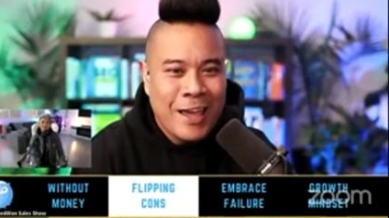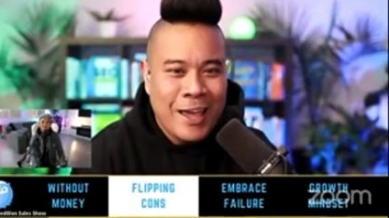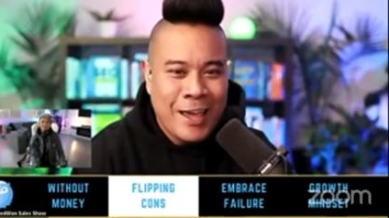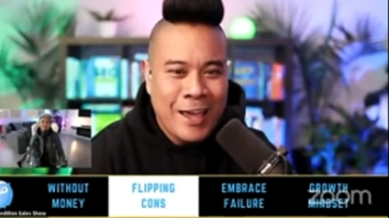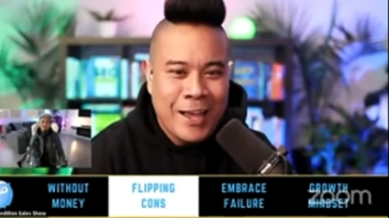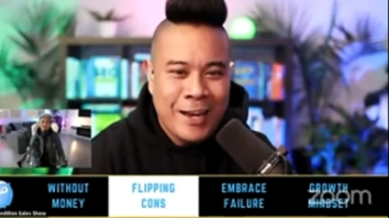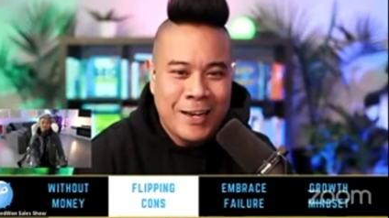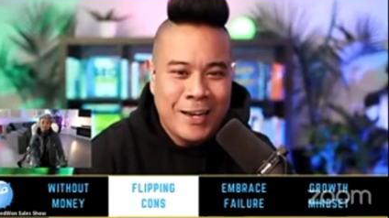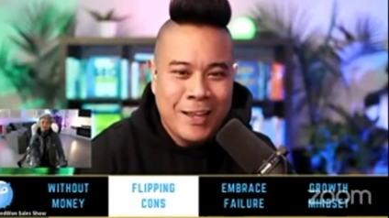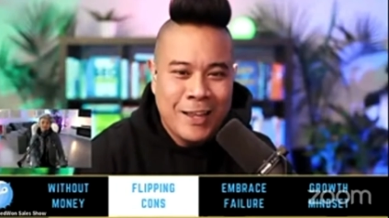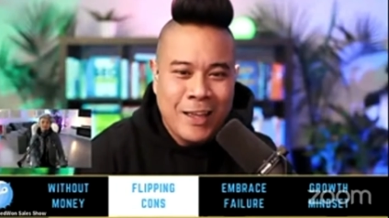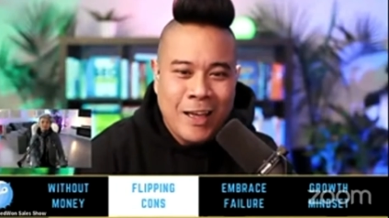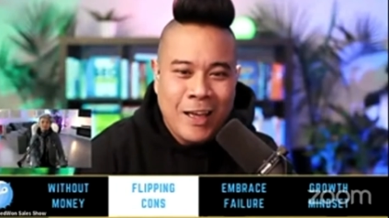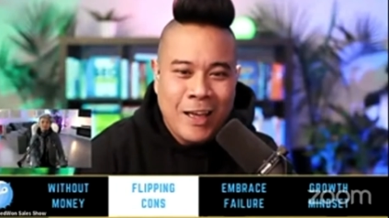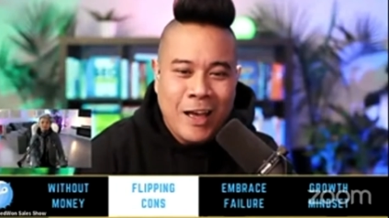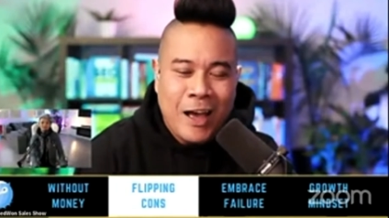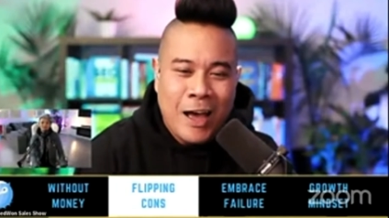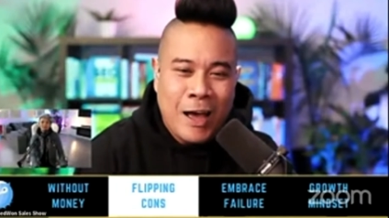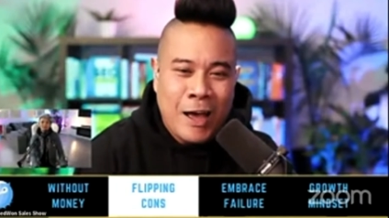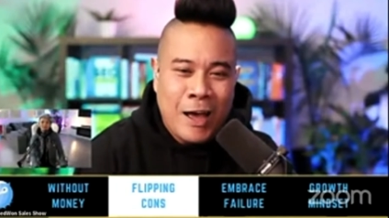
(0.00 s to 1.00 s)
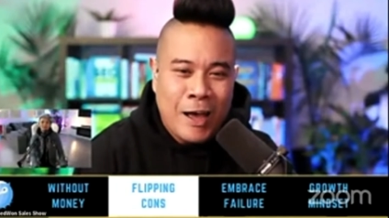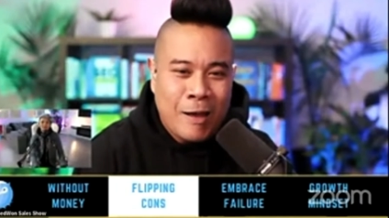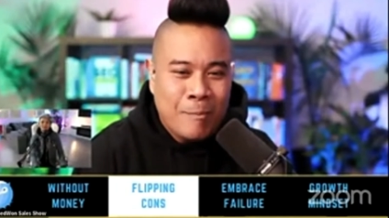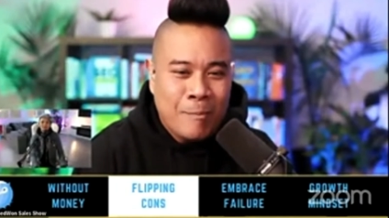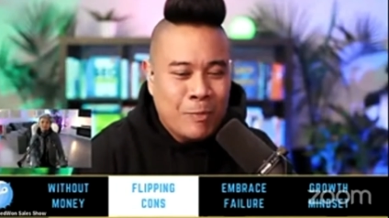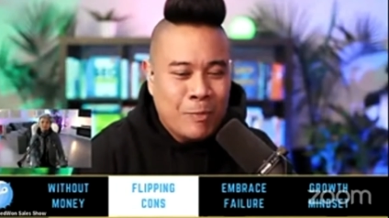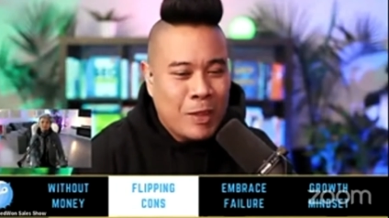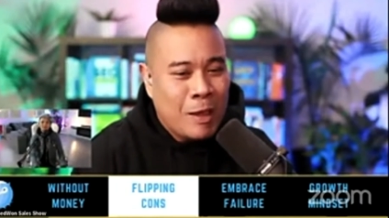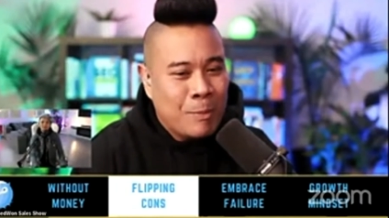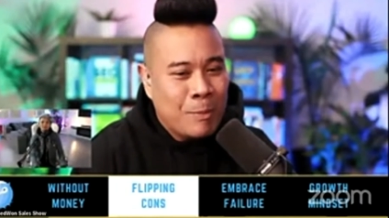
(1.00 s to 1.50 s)
And I
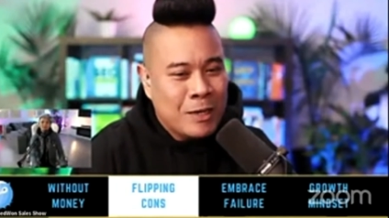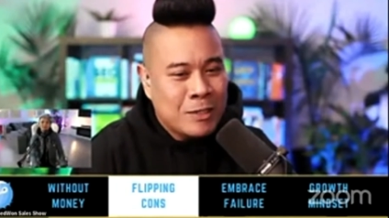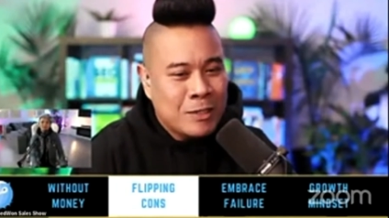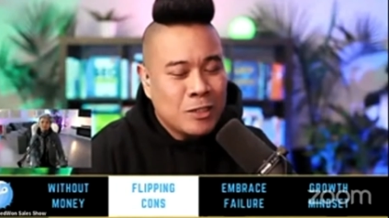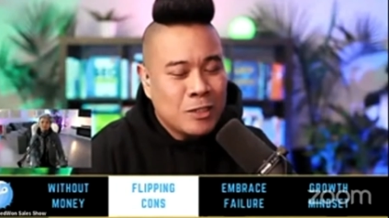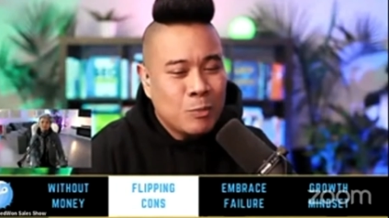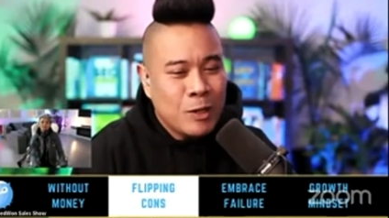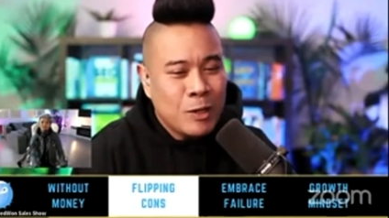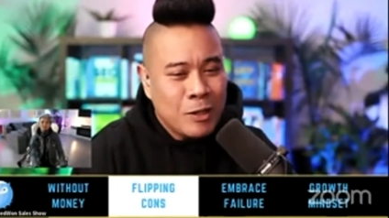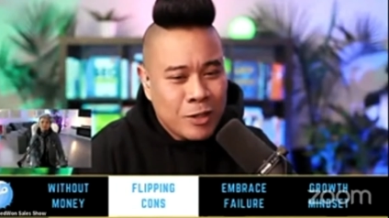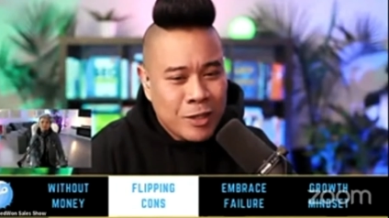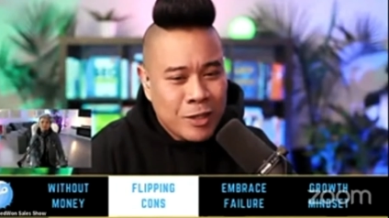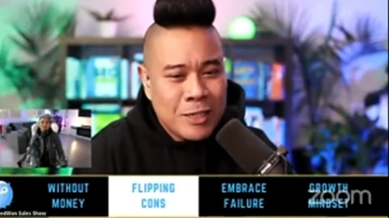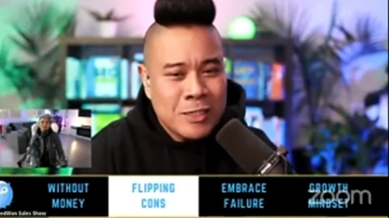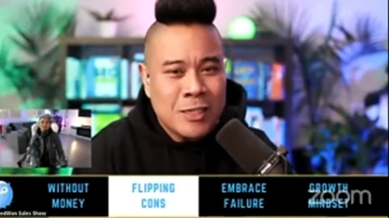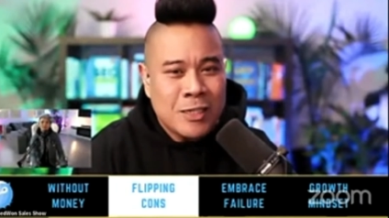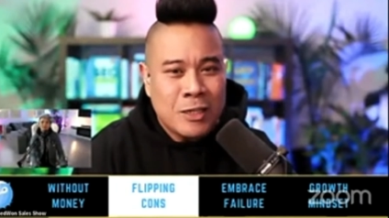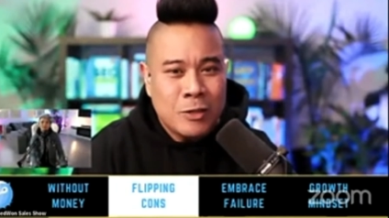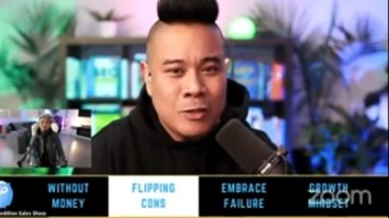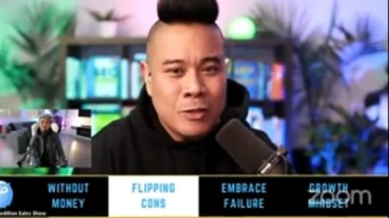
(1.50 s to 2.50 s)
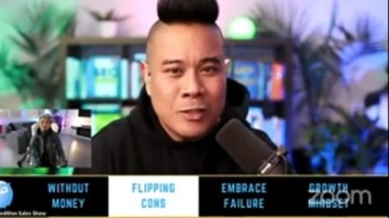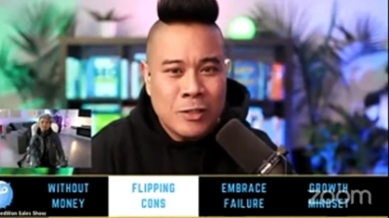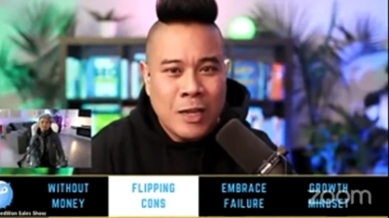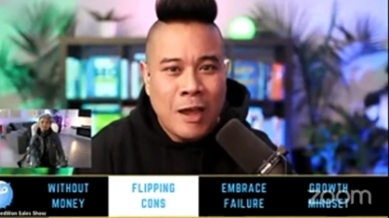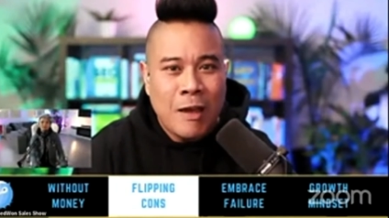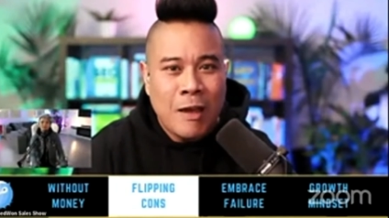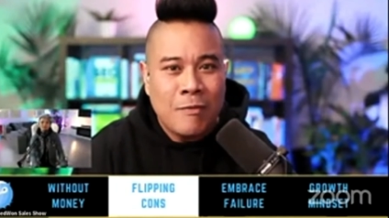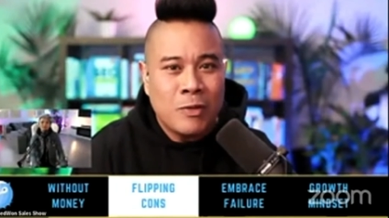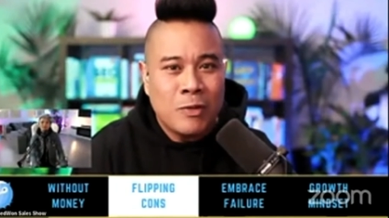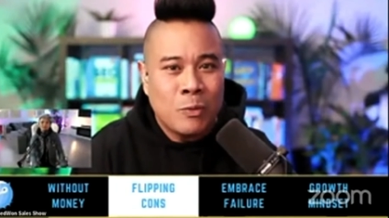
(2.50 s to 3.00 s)
mean, it's just one of the things that you just
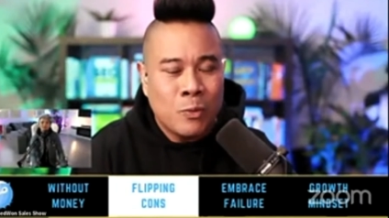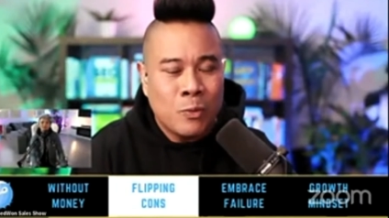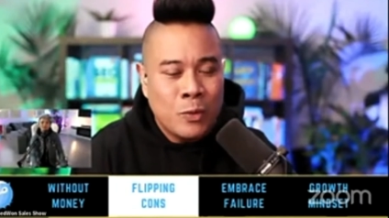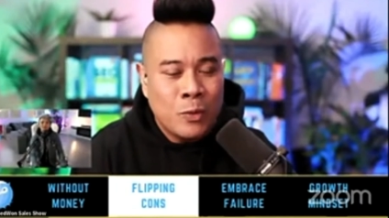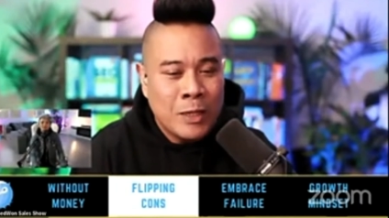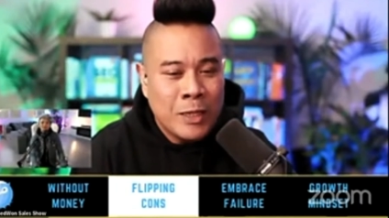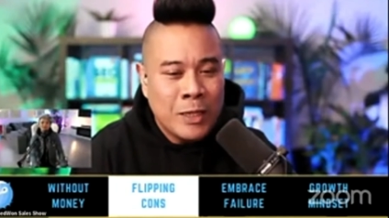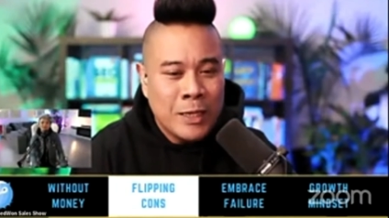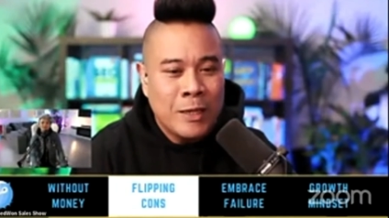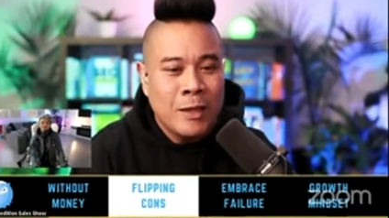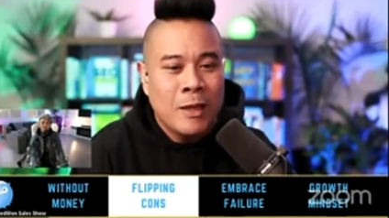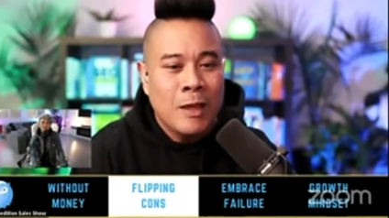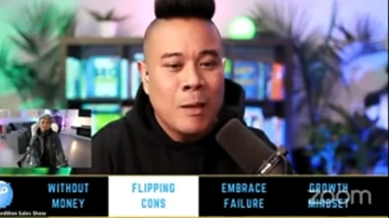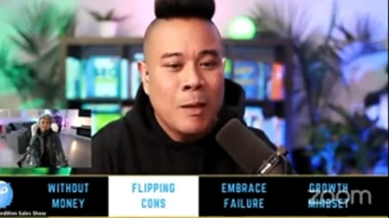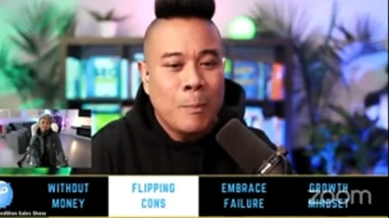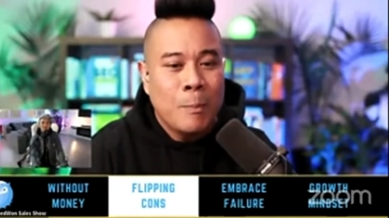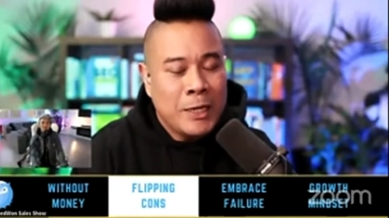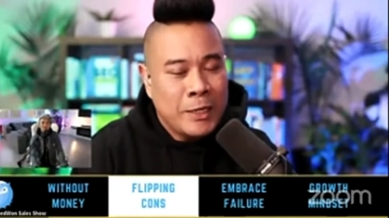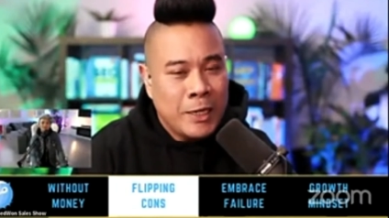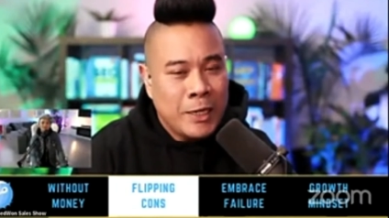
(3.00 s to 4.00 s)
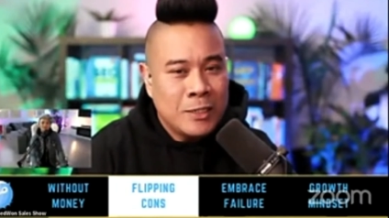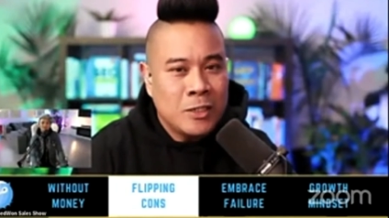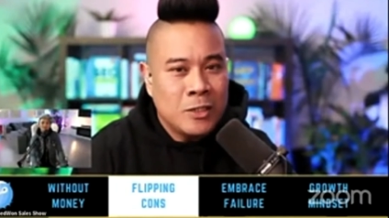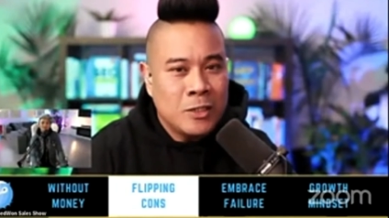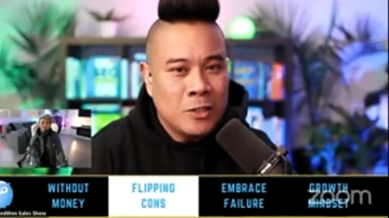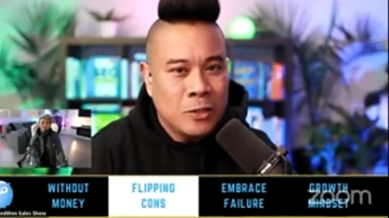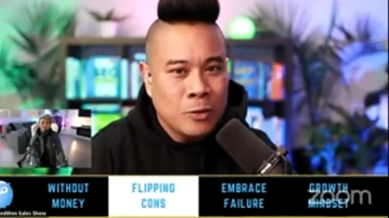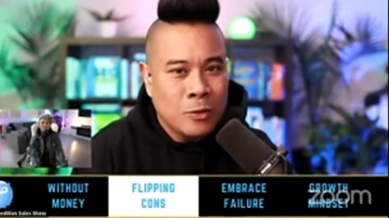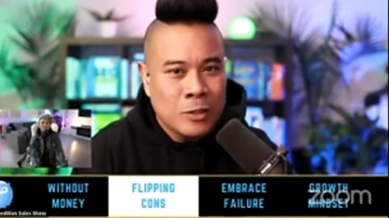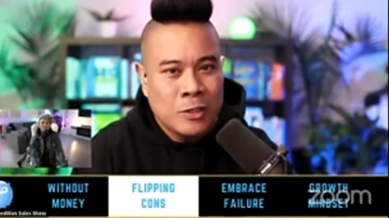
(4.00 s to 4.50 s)
have to really pay
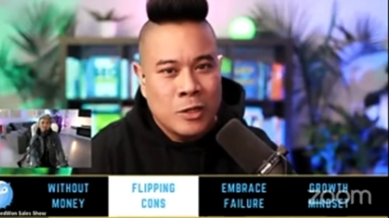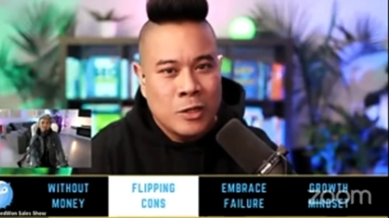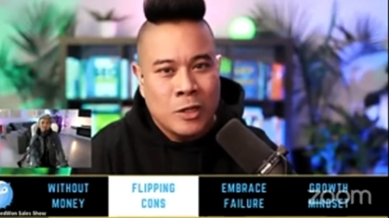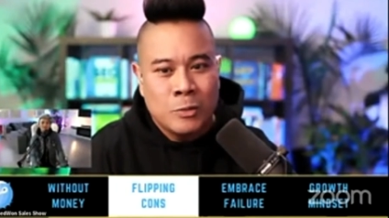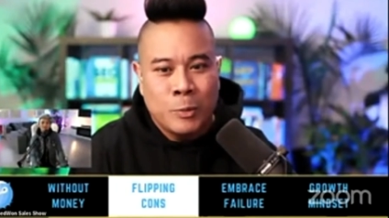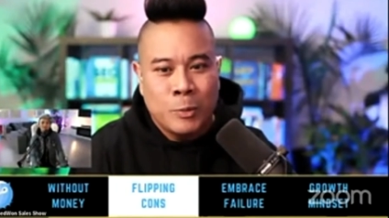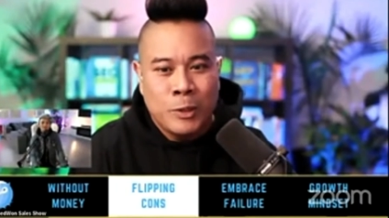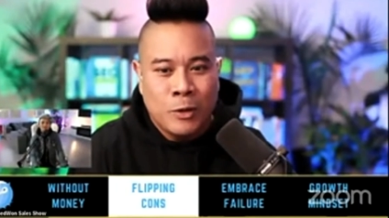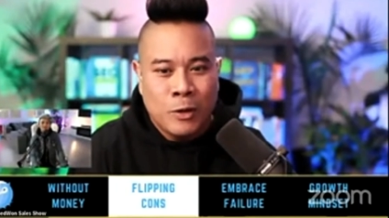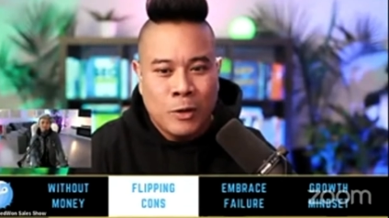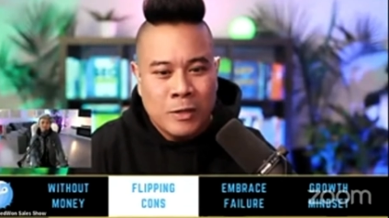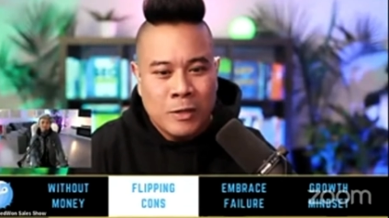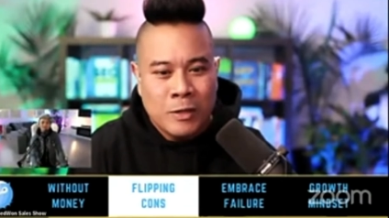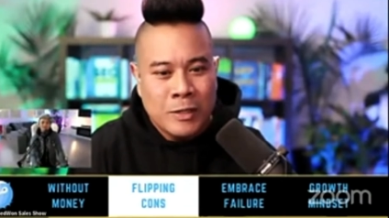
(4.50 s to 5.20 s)
attention to as an entrepreneur.